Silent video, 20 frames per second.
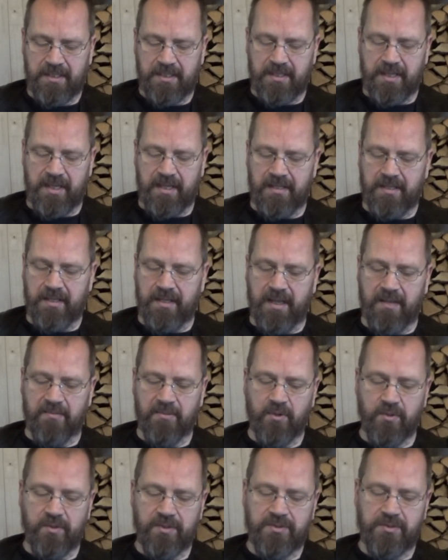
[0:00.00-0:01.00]
And I'm
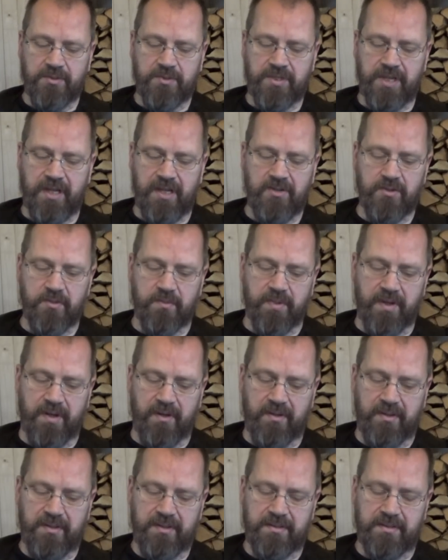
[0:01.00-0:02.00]
going to tell you
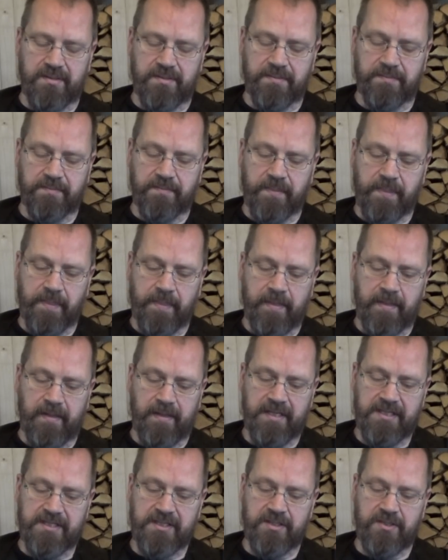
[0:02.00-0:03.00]
about it.
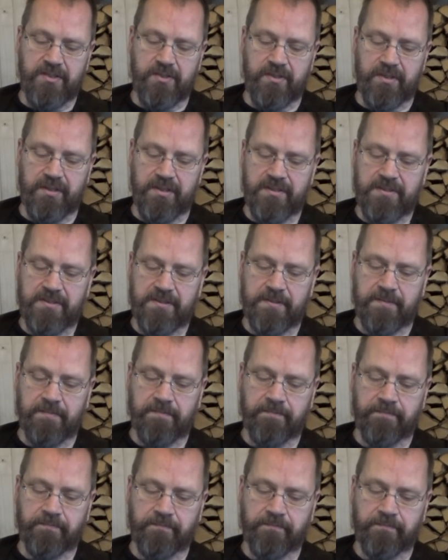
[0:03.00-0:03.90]
Listen to this.